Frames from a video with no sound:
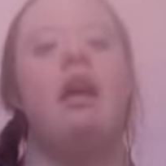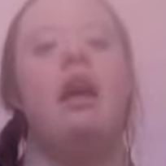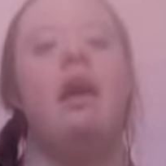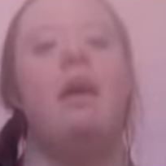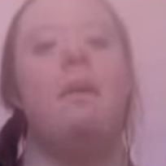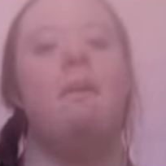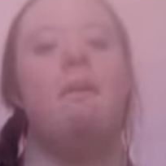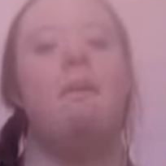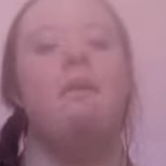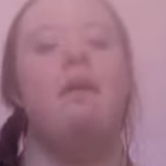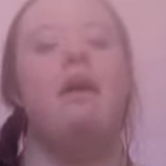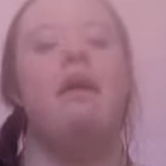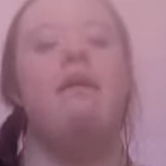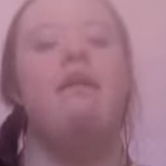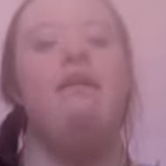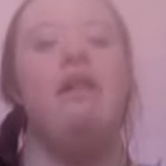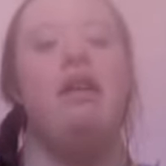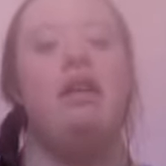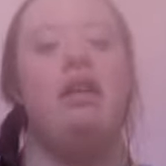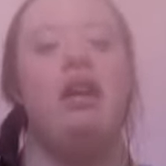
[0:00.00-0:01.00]
a
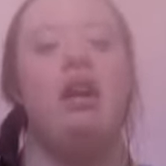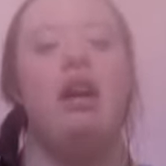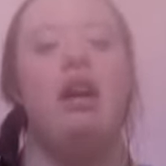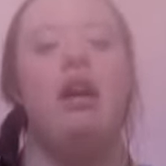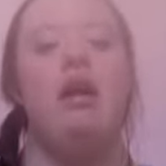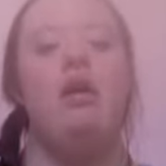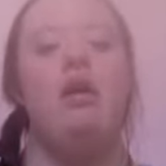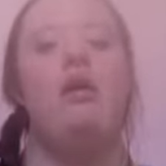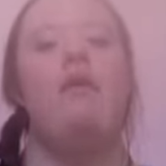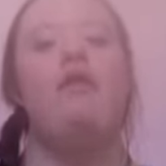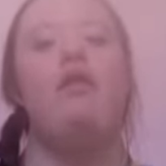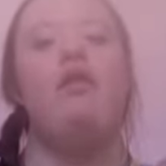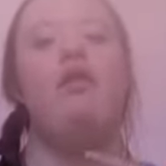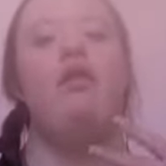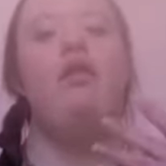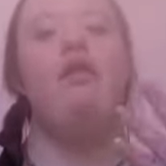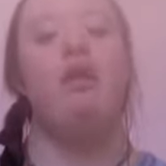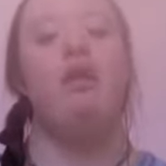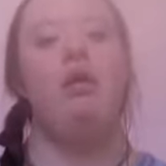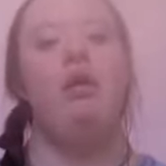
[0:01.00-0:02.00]
video
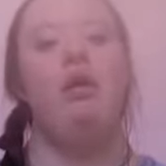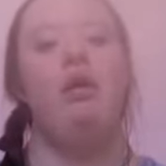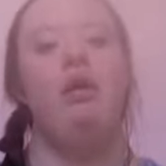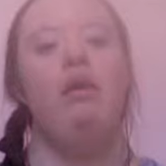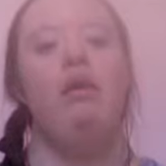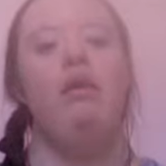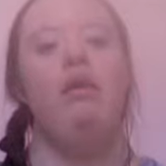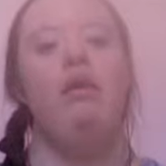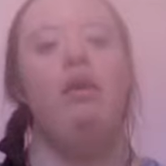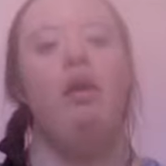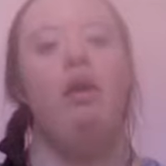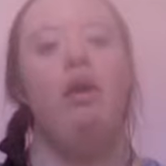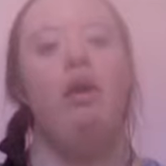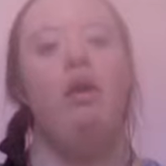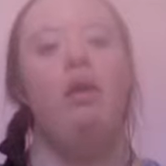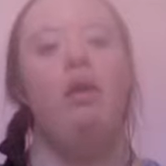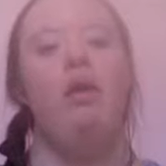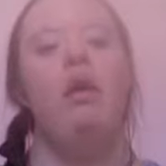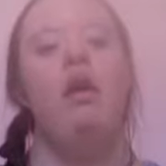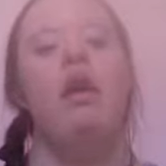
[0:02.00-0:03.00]
for
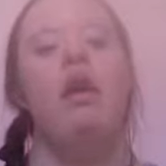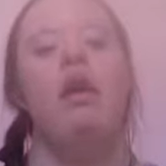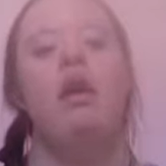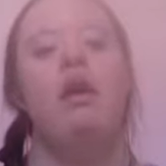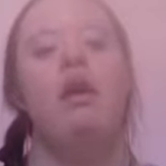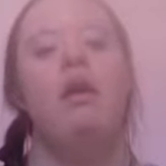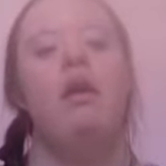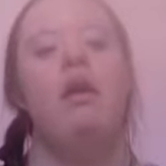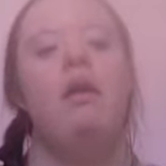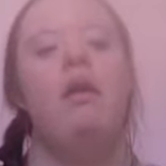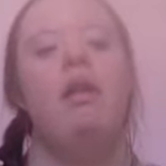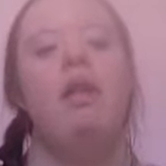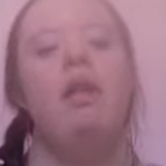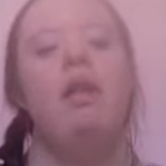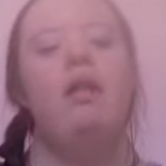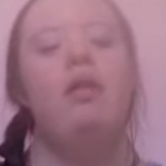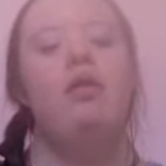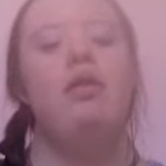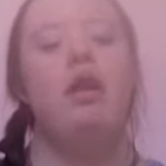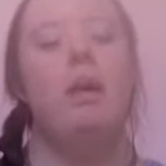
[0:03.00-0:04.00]
who
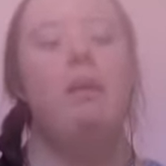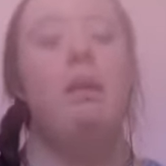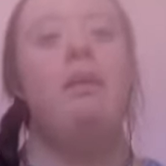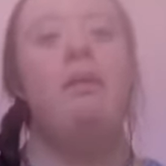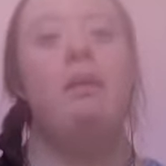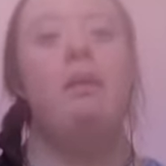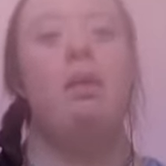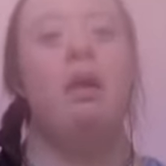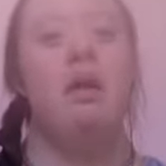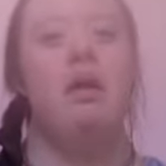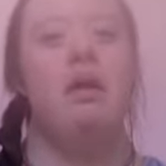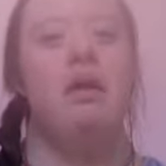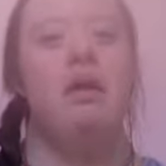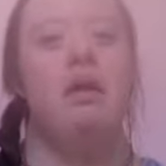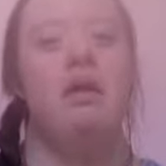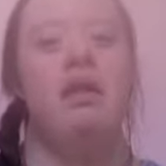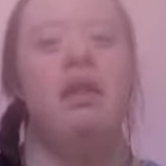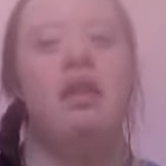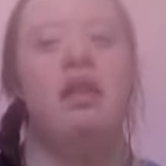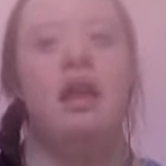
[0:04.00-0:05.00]
know me from
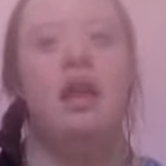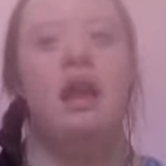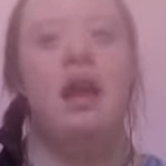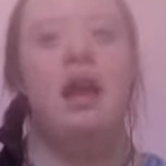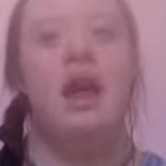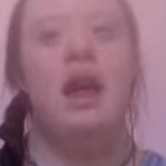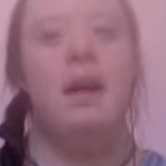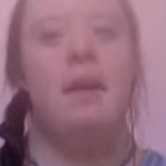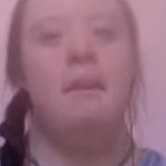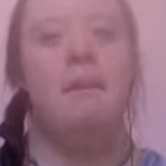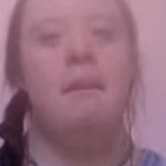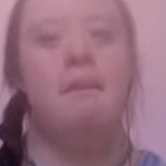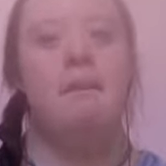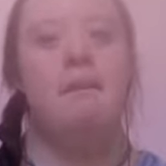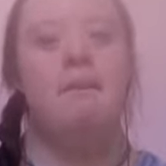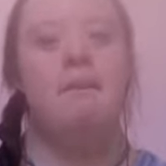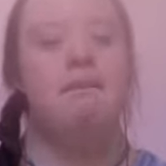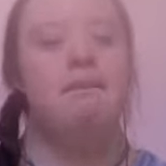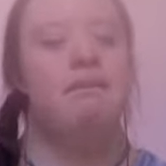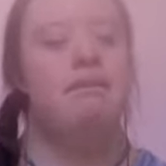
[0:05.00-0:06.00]
Lourdes. I
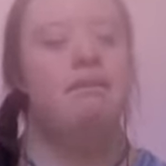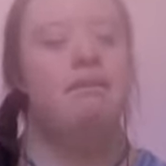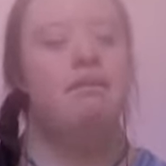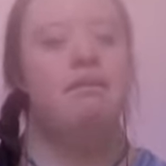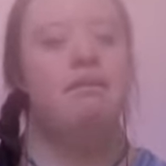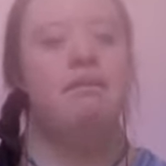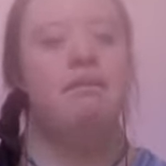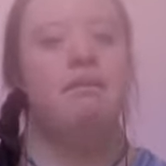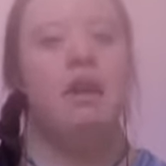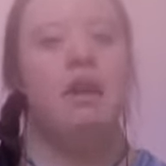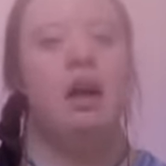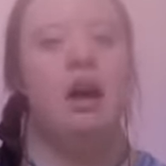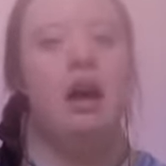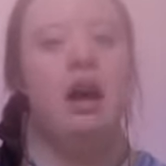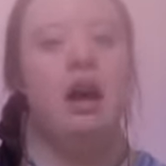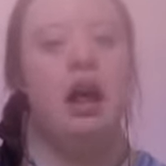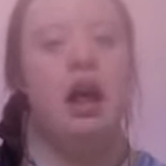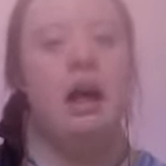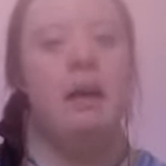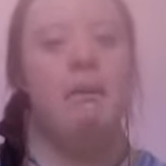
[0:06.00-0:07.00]

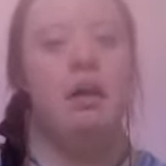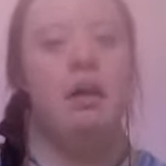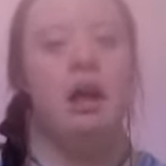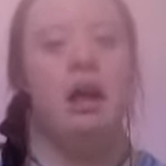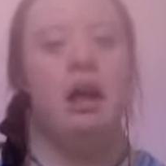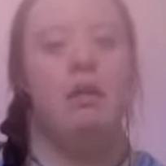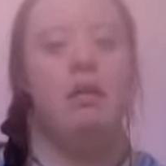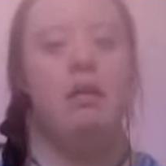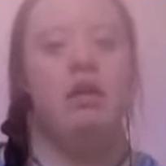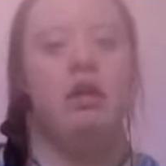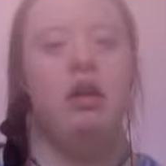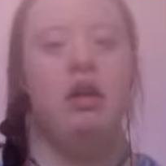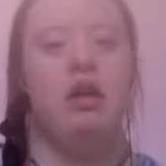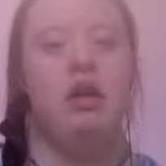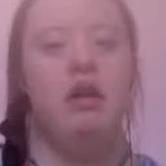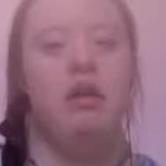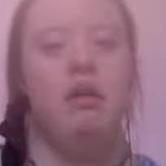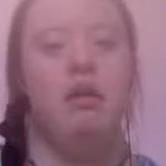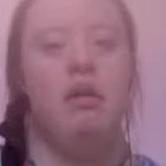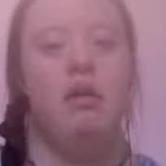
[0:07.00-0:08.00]
am going
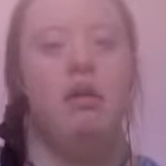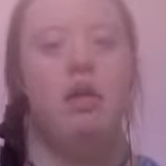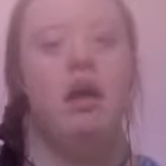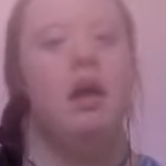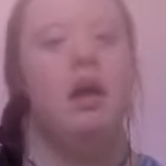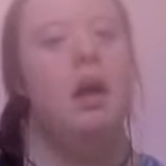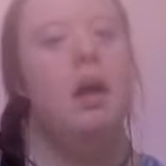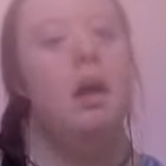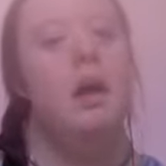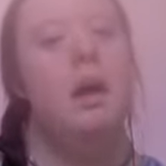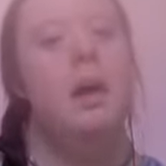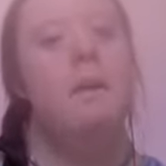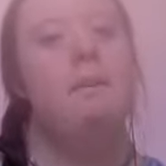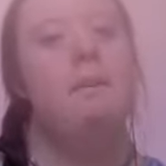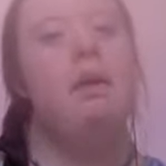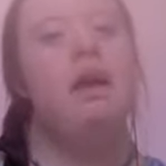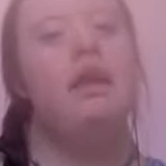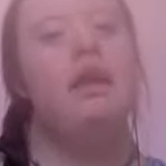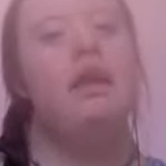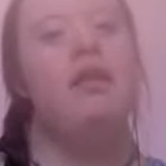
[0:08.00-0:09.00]
to
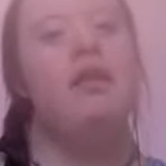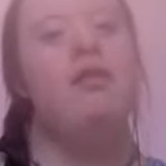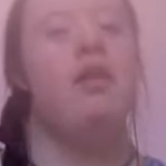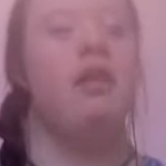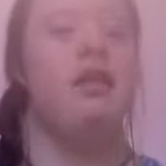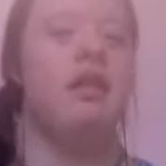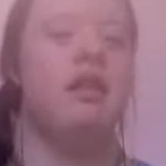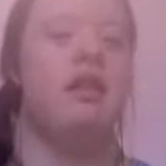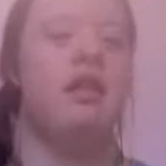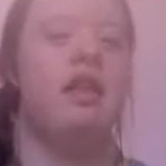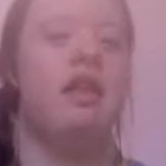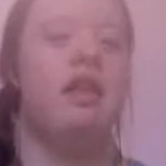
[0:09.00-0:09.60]
make a difference.